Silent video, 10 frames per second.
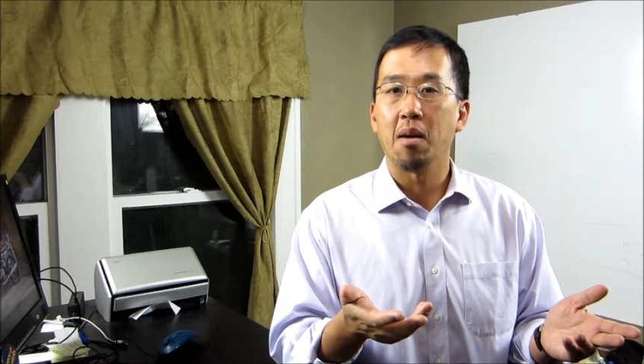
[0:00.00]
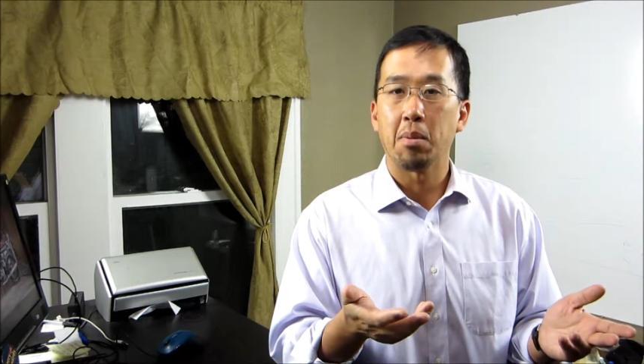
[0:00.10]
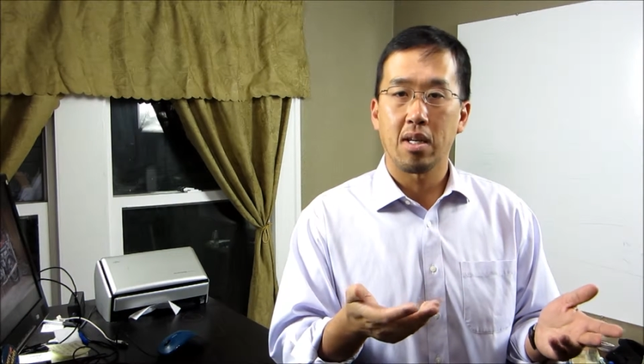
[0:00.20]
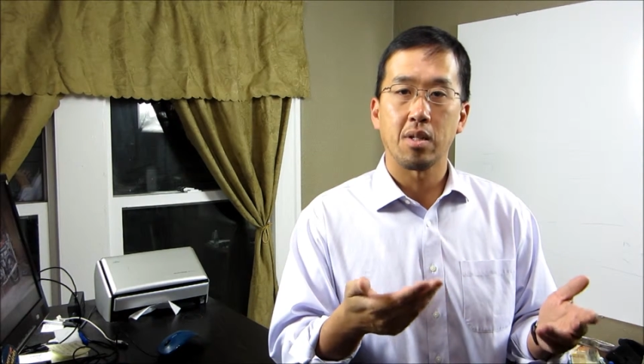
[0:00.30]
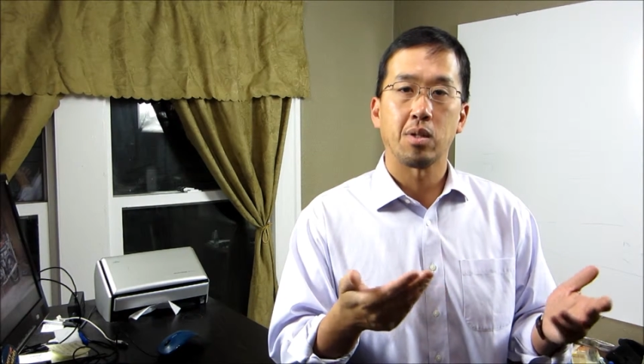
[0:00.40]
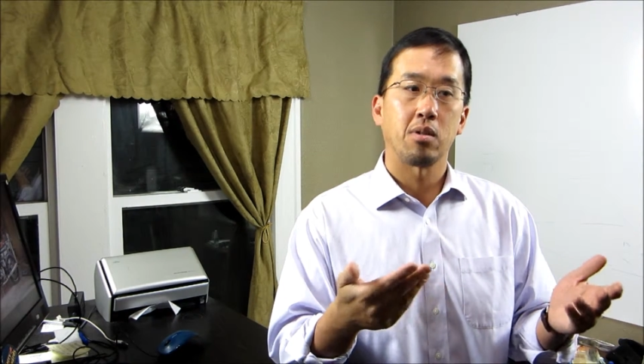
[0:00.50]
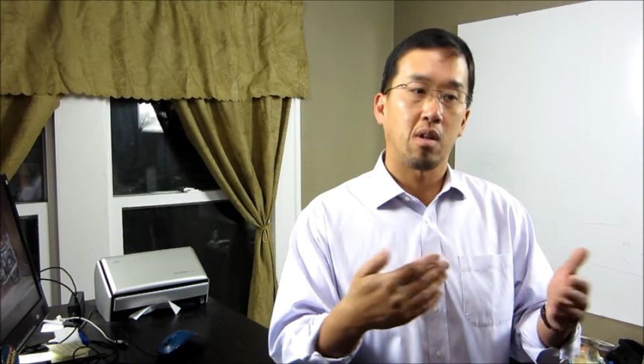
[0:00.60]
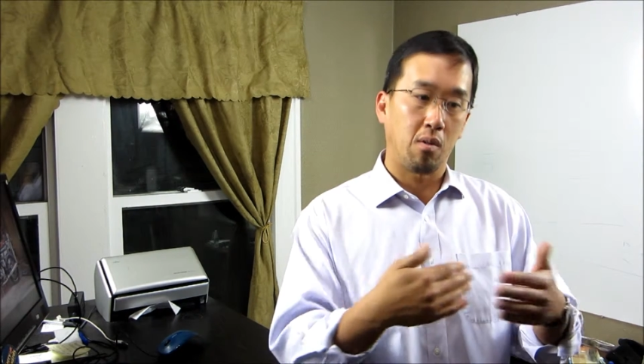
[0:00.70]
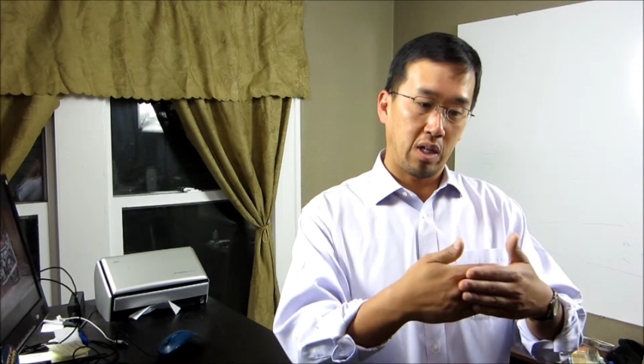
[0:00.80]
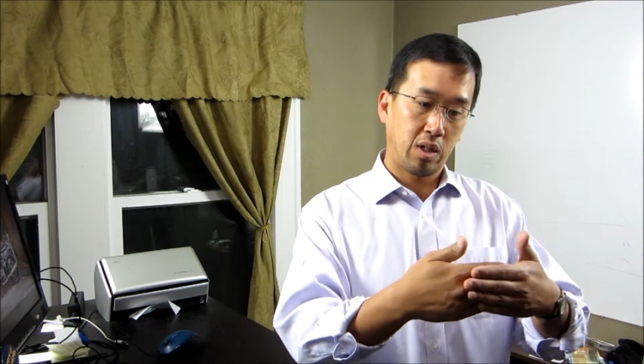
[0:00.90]
Because
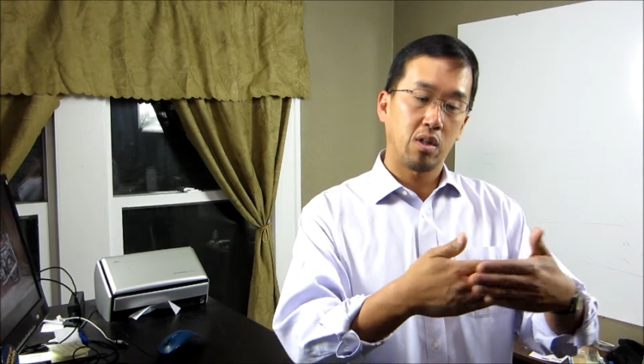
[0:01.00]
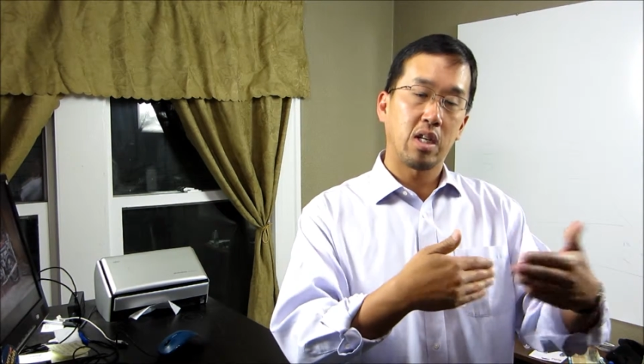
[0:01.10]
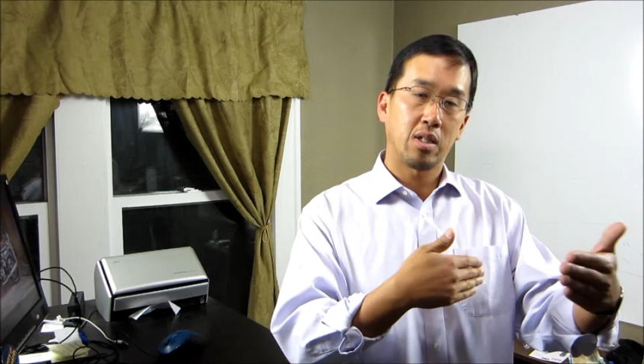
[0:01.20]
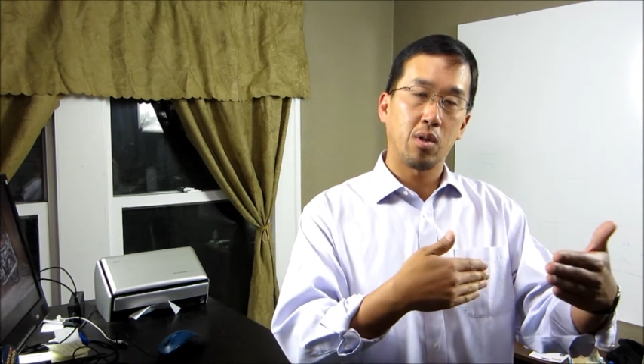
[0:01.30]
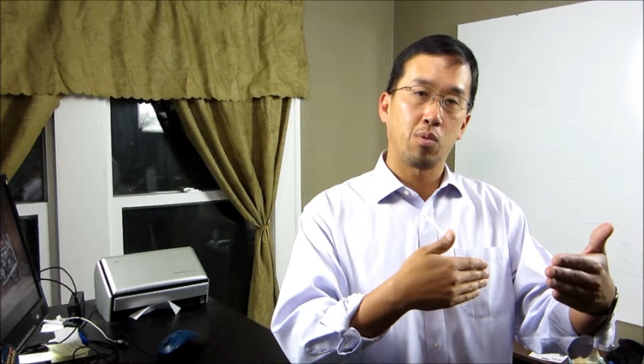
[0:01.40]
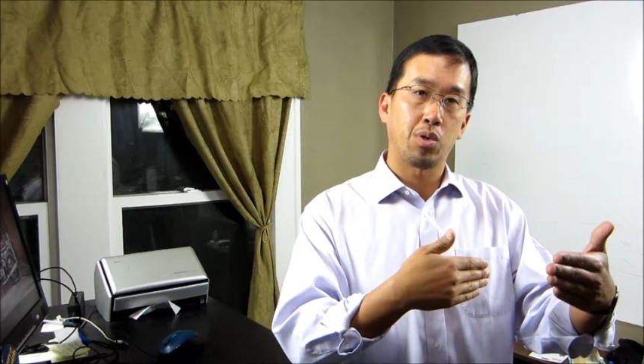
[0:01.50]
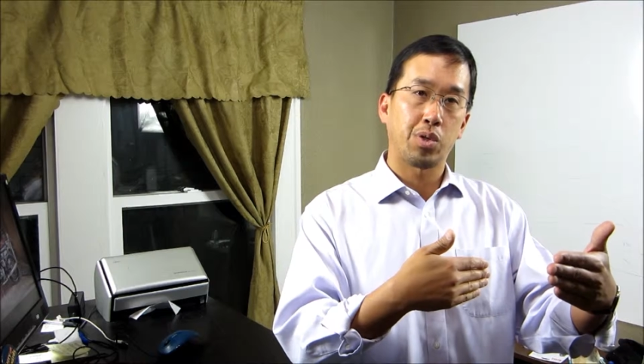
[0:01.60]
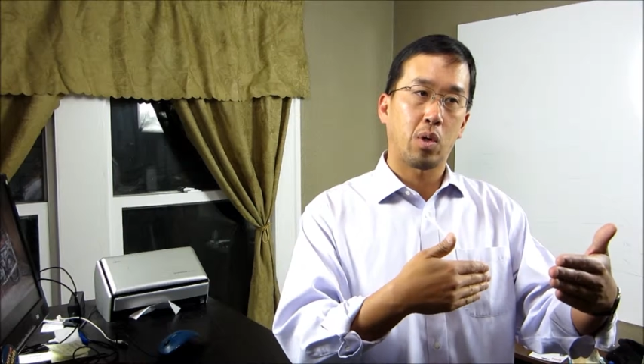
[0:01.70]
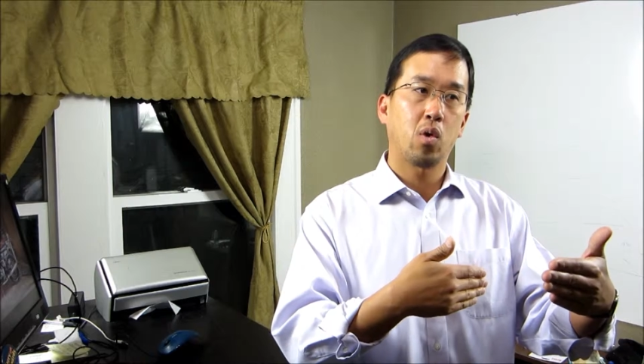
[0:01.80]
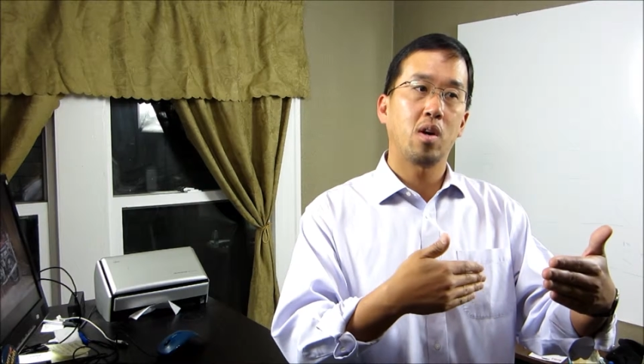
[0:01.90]
it's in the
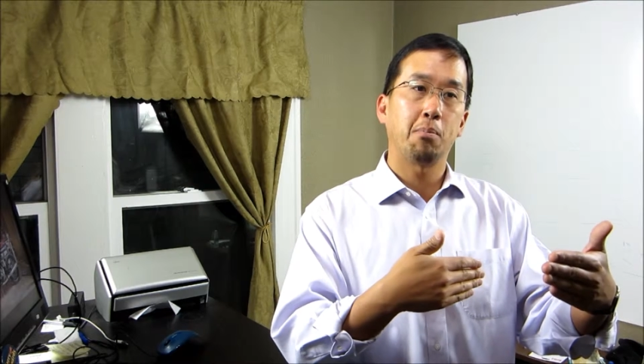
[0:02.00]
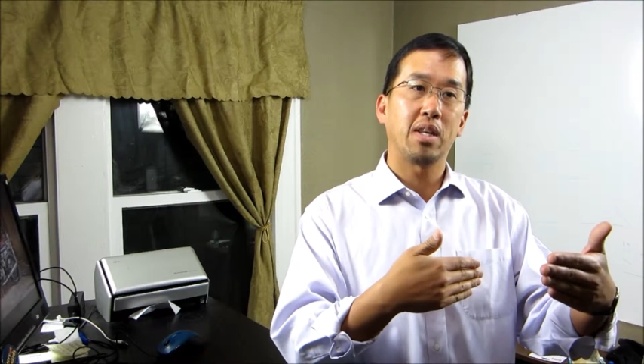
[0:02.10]
rules of court,